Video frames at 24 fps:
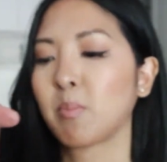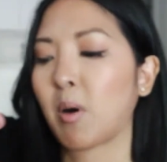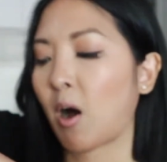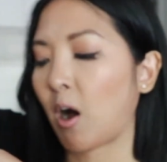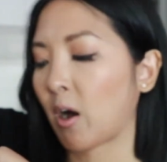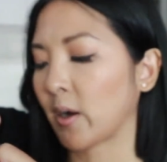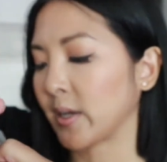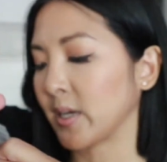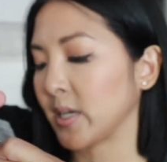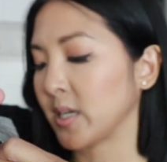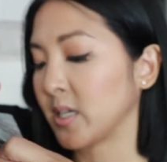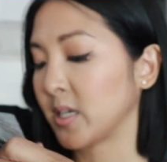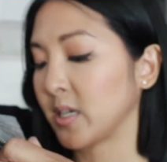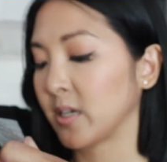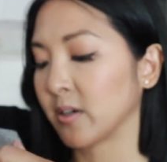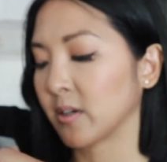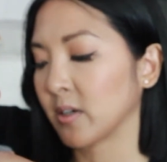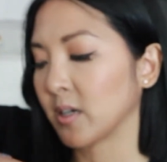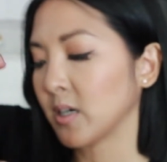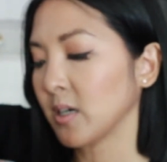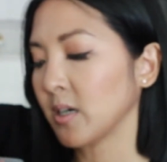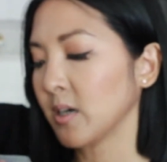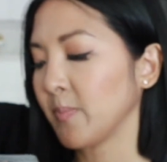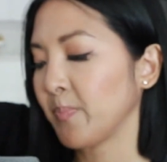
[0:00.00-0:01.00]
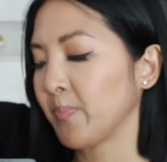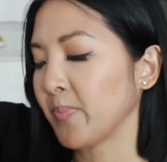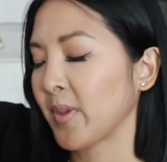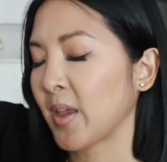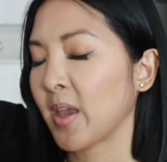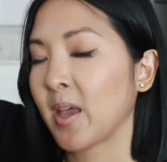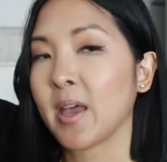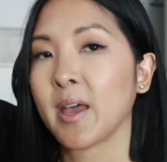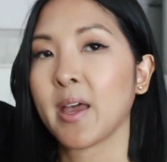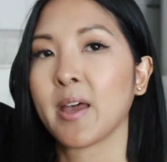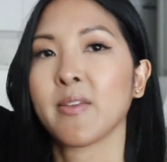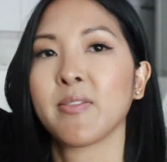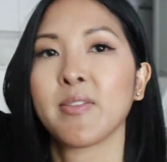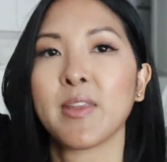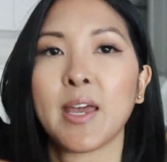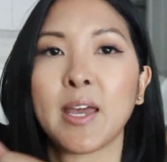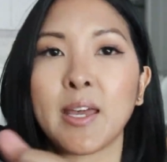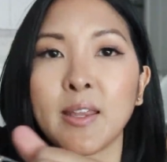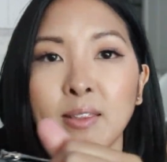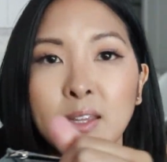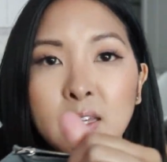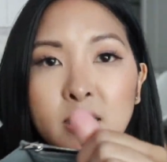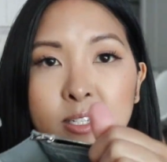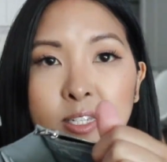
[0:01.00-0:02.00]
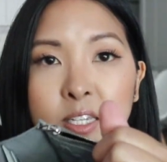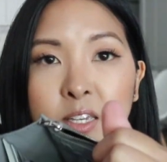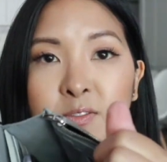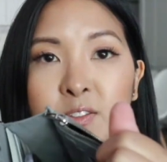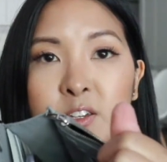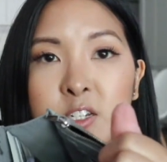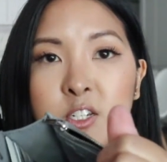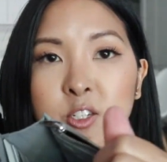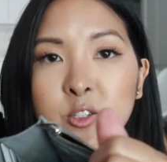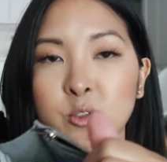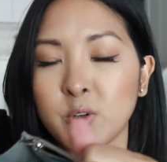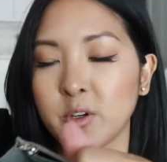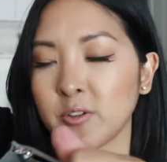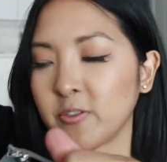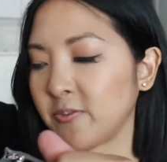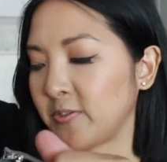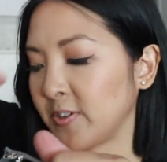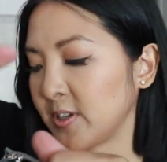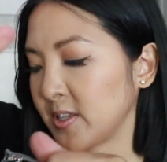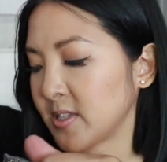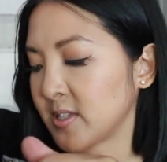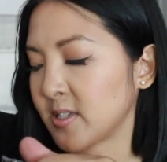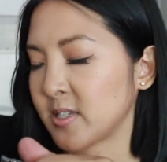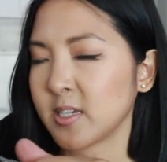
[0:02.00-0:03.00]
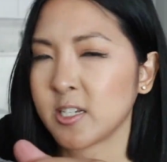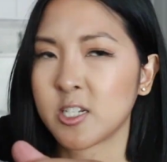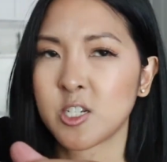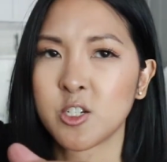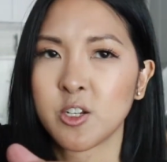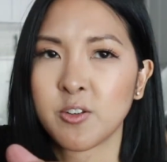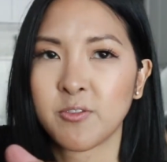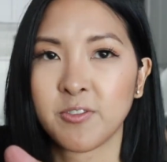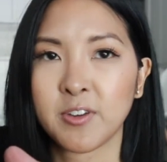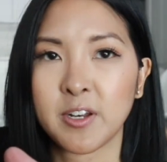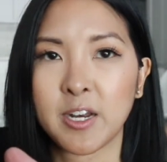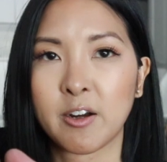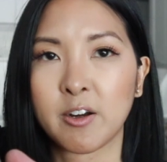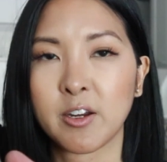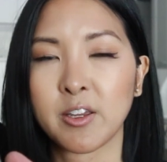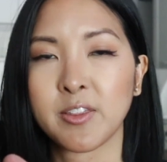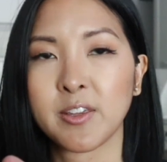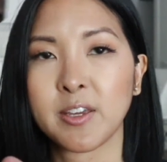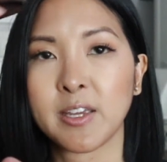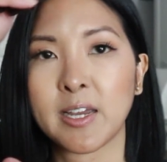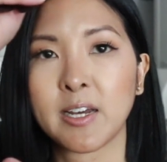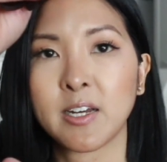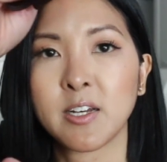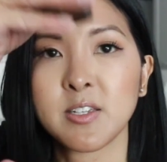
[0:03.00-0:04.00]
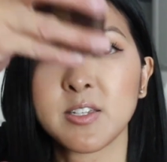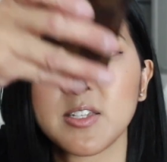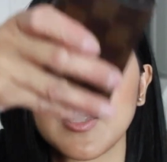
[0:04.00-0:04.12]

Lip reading: pocket here. And then let's see if it just sort of fits. It should fit everything else.